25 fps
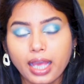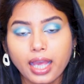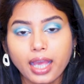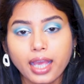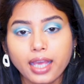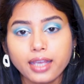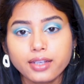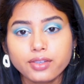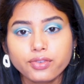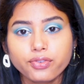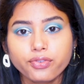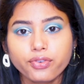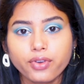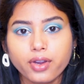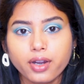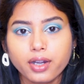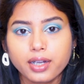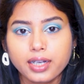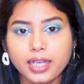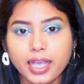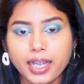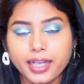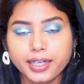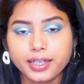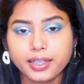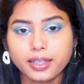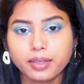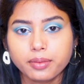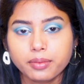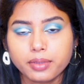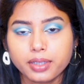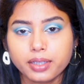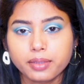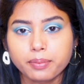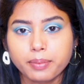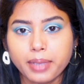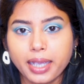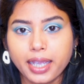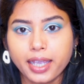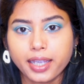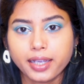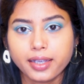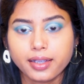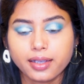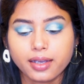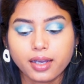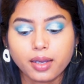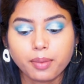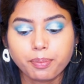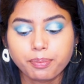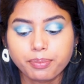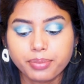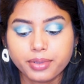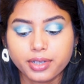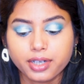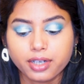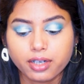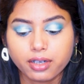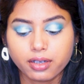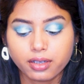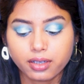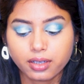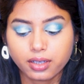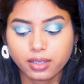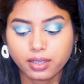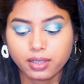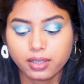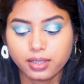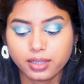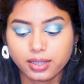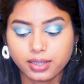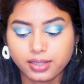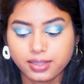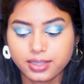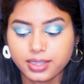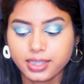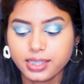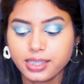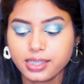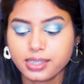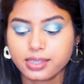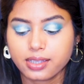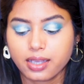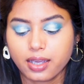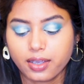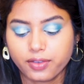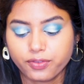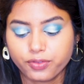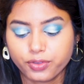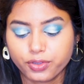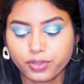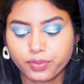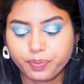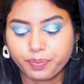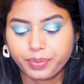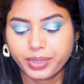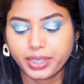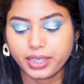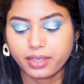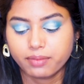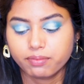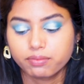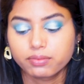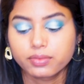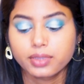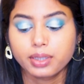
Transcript: And for lining my upper lids, I would be